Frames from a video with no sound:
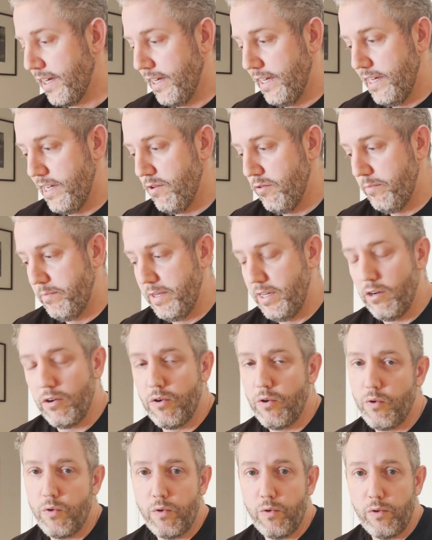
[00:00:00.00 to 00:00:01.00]
it would be a
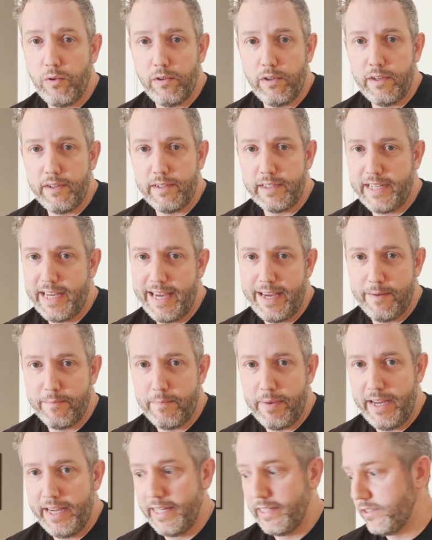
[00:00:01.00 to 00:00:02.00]
whole
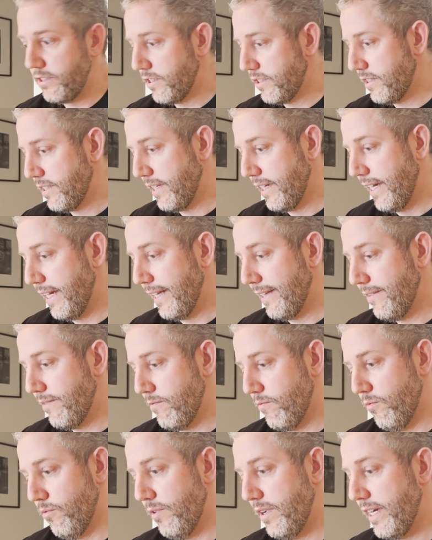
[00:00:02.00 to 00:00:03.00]
campaign just to get
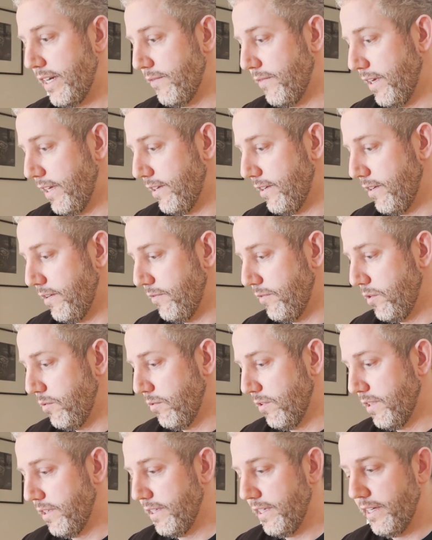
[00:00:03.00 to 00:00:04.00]
rid of it if you
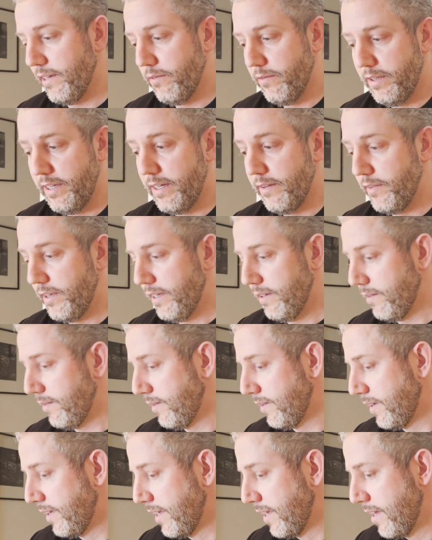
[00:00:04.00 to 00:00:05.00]
wanted to get rid of it.
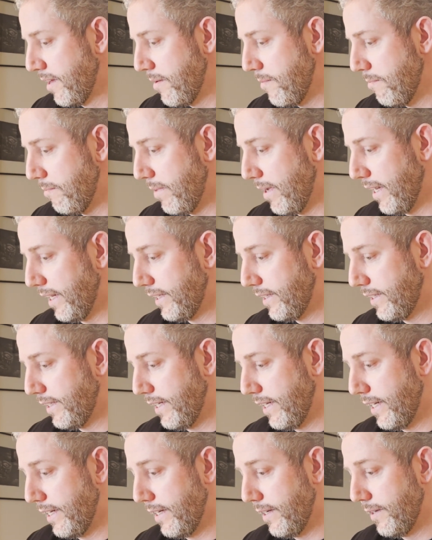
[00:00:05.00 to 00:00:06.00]
But
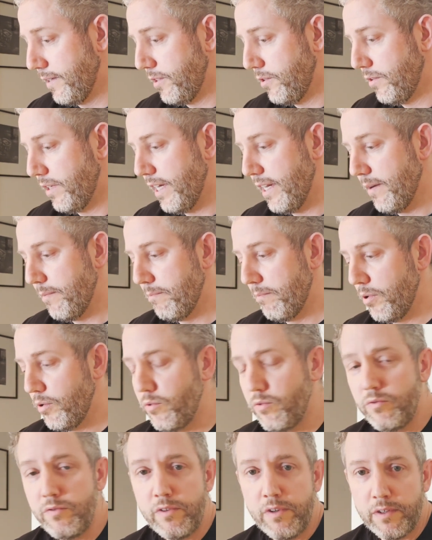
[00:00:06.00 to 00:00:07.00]
you get a
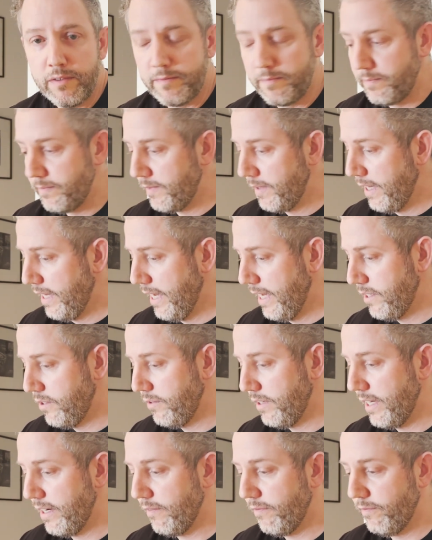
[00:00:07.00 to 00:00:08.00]
boon and you
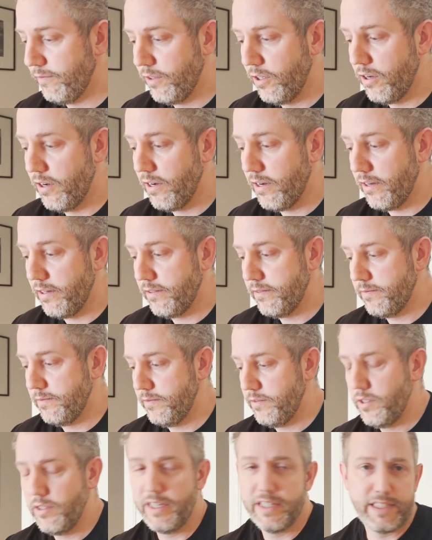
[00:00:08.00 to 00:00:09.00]
get a flaw.
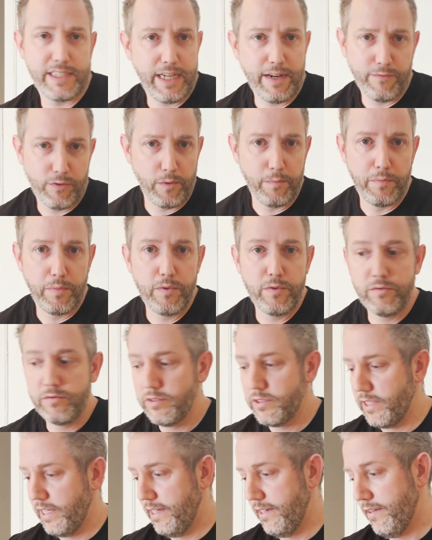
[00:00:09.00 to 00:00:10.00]
You get several
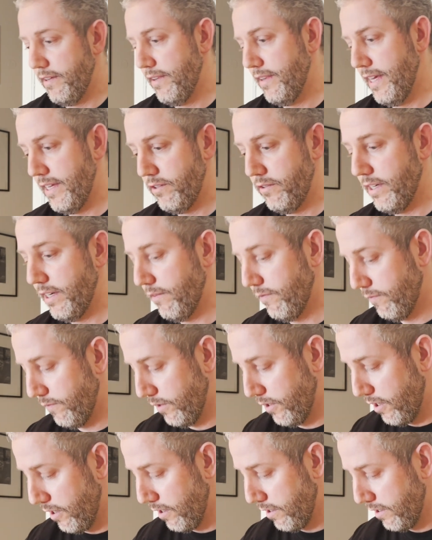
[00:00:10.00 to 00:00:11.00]
boons and then you get a
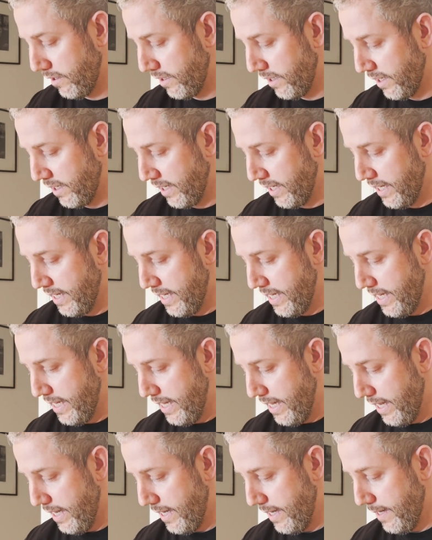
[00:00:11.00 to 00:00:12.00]
flaw.
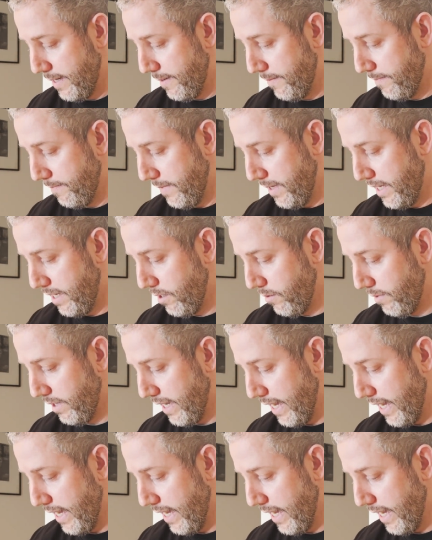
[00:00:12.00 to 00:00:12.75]
Here we